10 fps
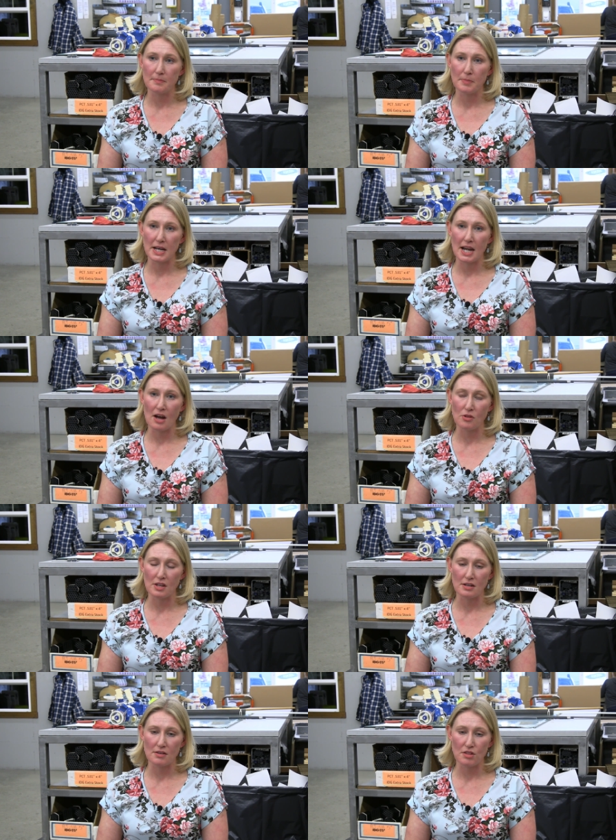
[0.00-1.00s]
But now
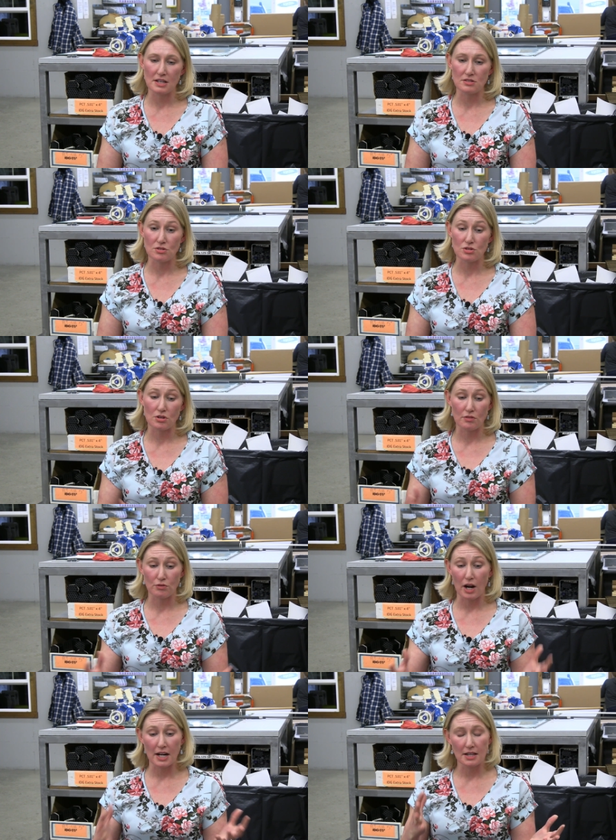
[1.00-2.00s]
that things are sort of
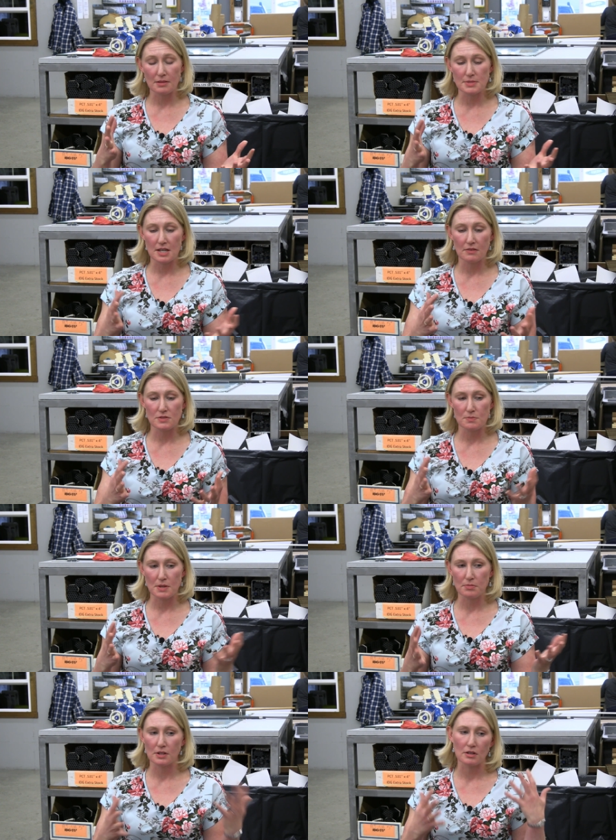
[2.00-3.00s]
righting themselves,
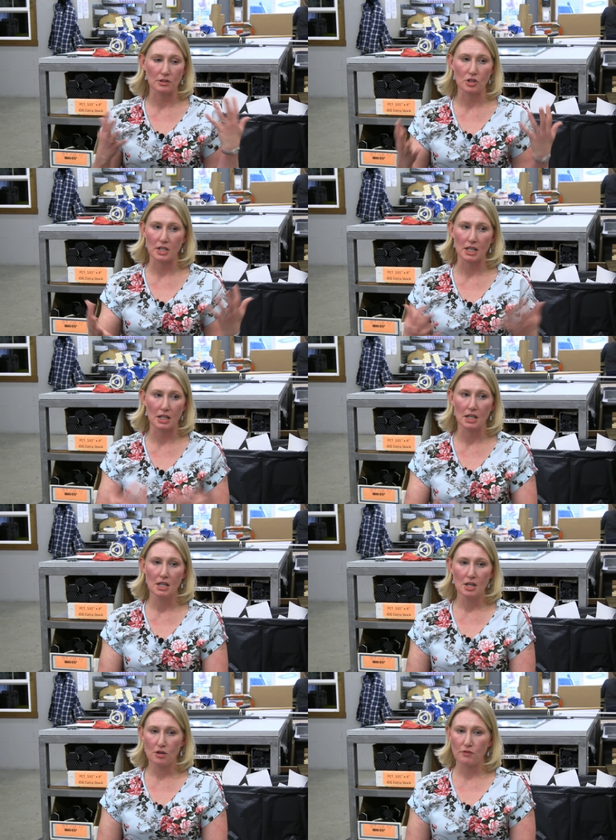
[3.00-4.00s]
people are looking
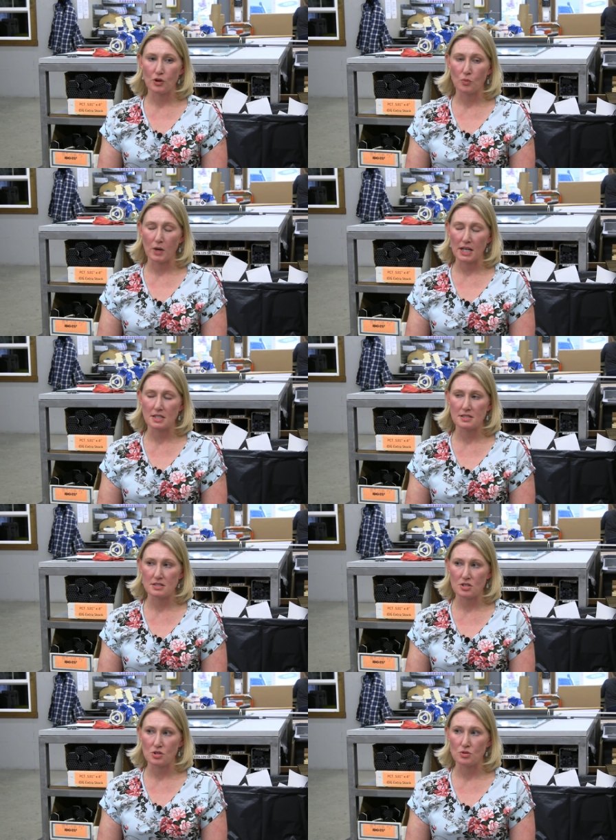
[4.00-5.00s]
for ways
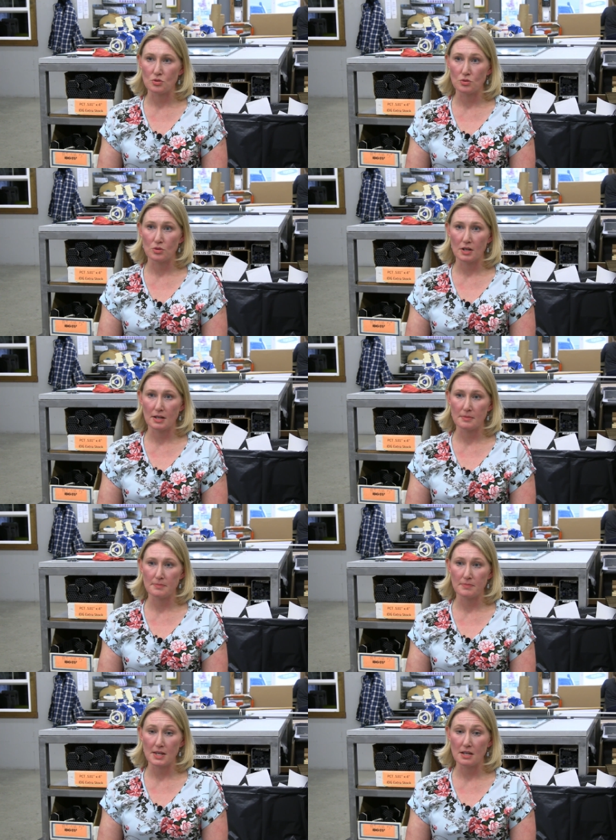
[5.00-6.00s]
to
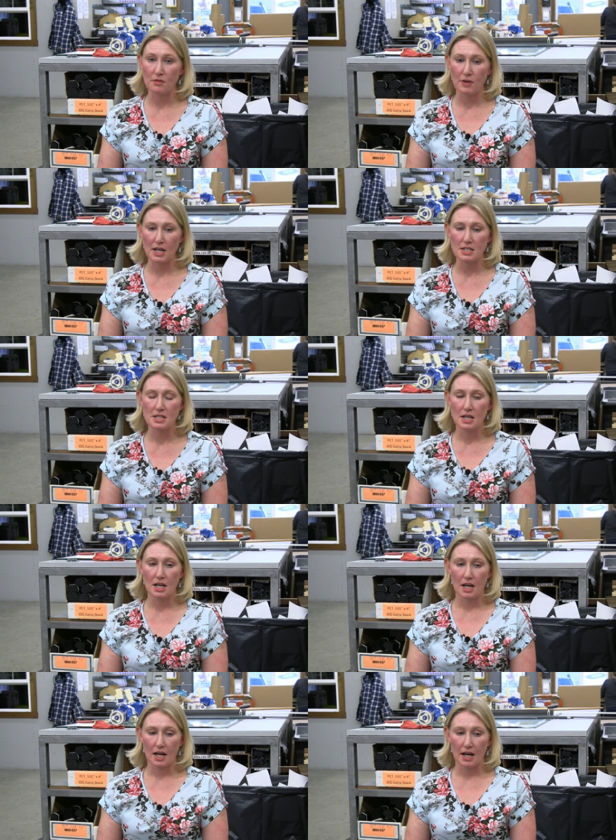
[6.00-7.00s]
innovate.
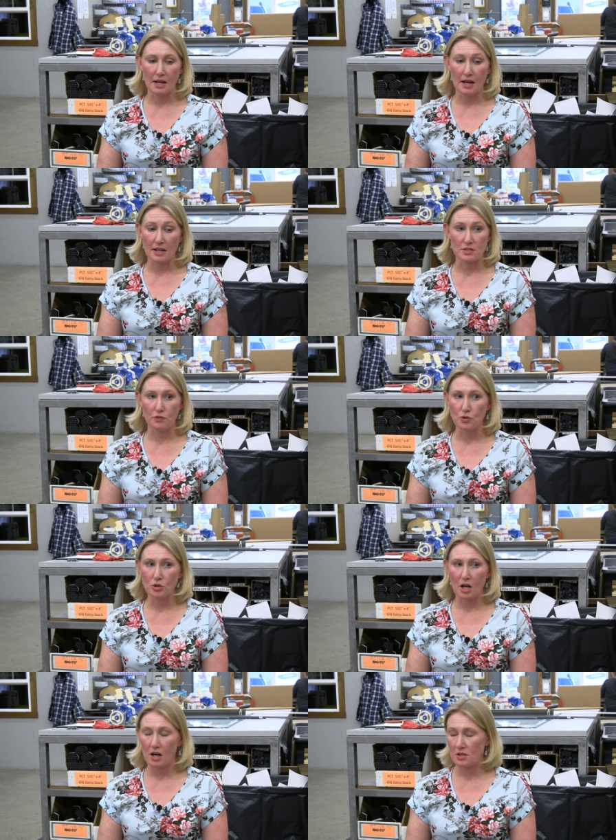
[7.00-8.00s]
As fuel
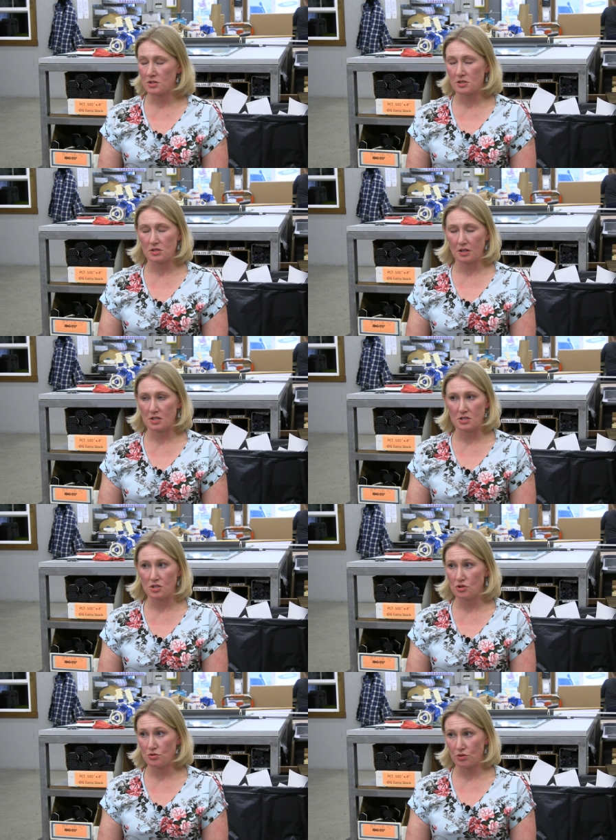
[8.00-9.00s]
costs
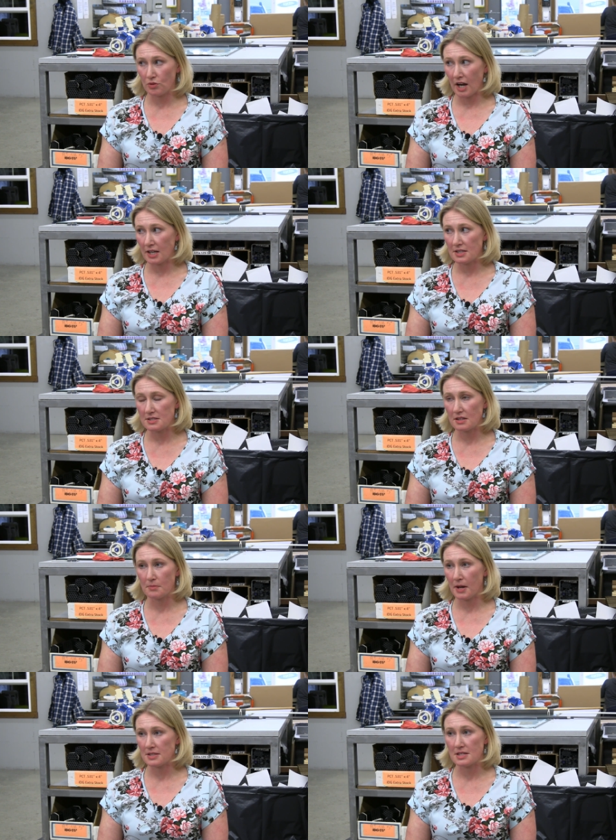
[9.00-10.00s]
continue to rise,
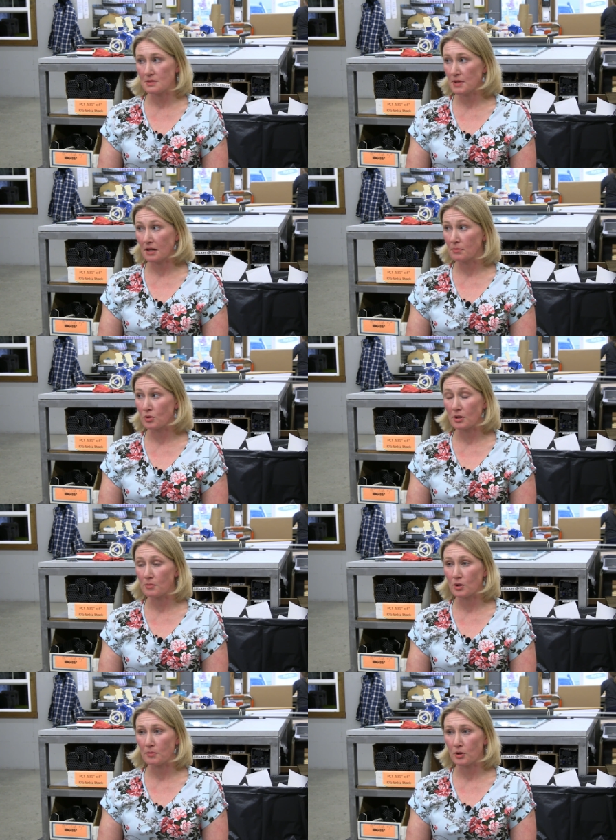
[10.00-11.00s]
composites become more and
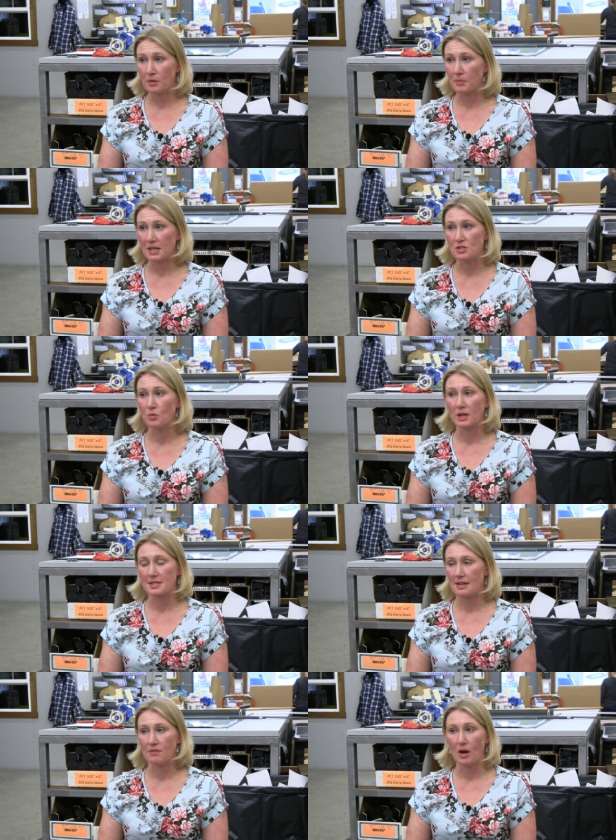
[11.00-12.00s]
more important because you want to
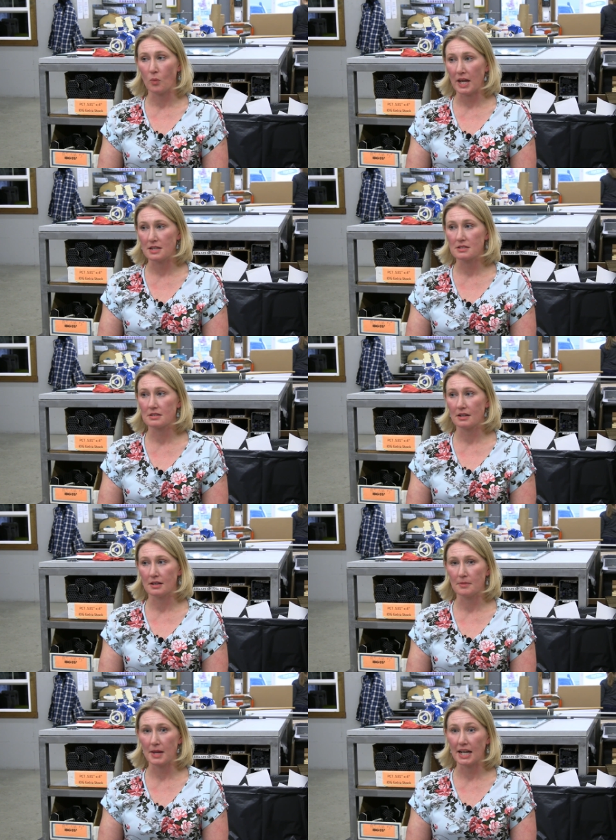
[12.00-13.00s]
save that weight.
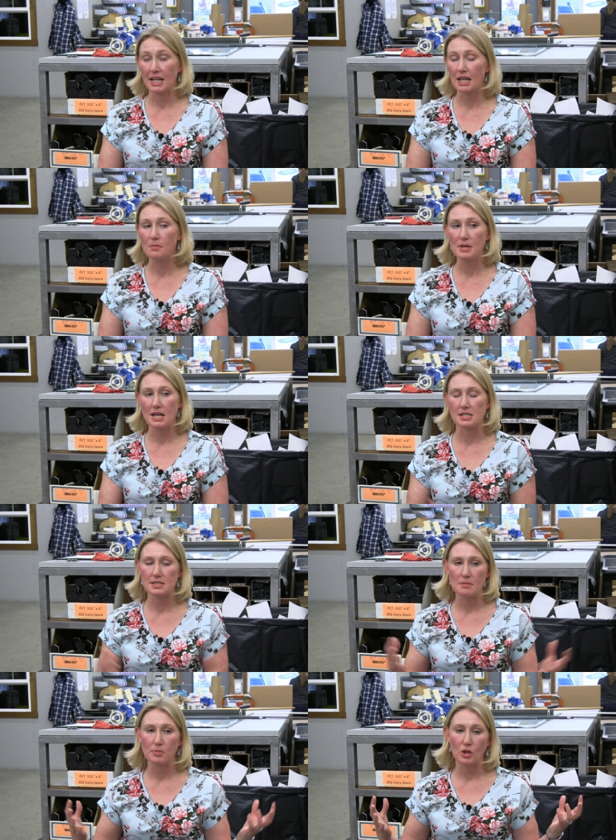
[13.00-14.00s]
And it can be as
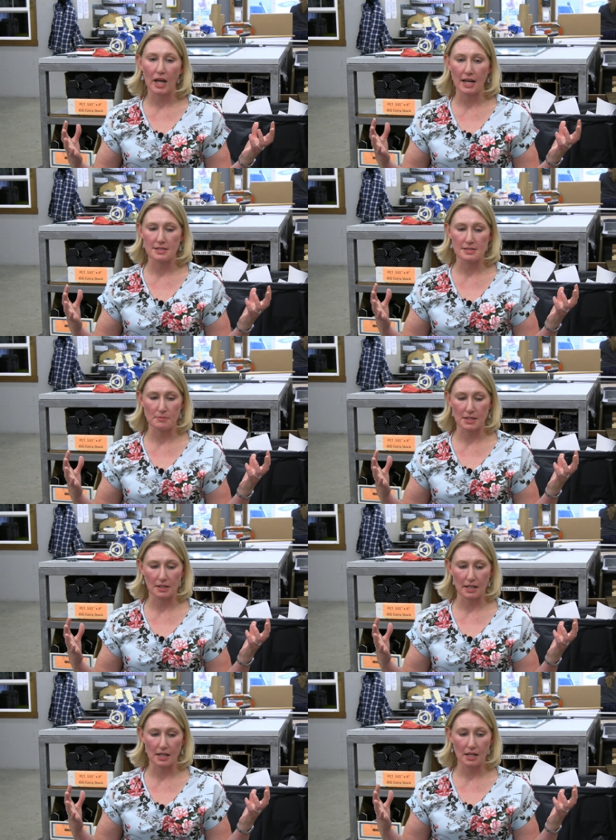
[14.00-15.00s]
simple as something
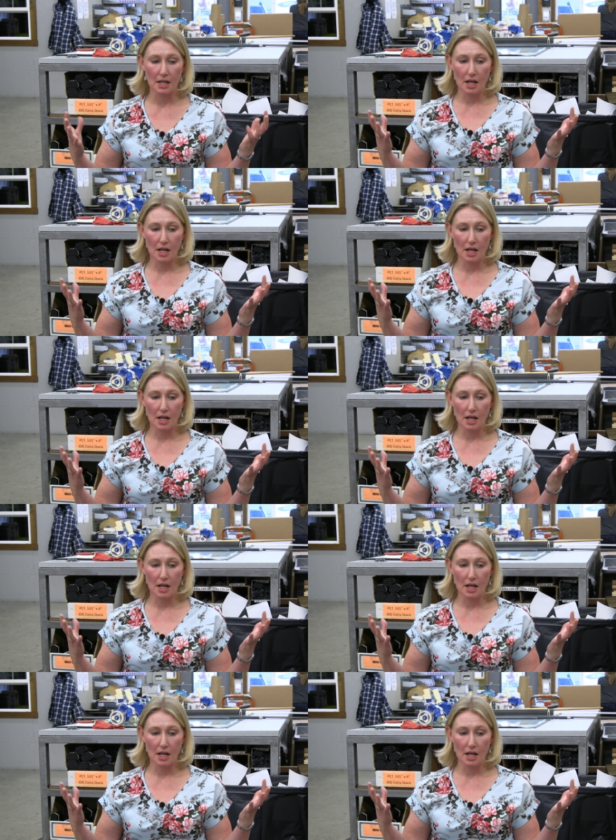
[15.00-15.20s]
like